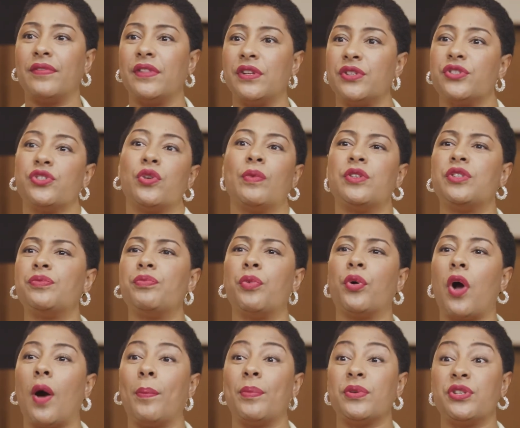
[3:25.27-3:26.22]
there's so much
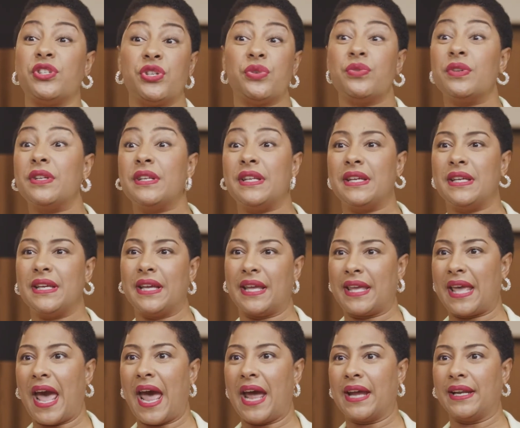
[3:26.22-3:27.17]
more opportunity in
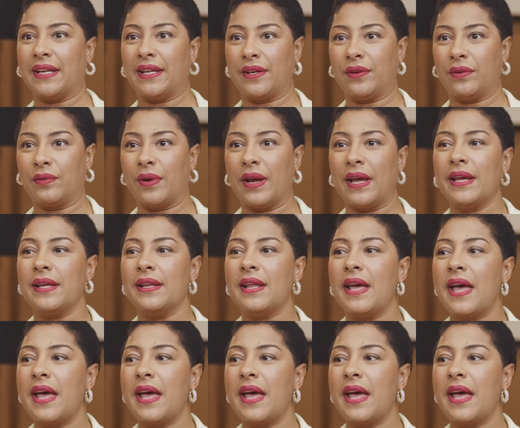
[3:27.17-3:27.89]
Canada, right?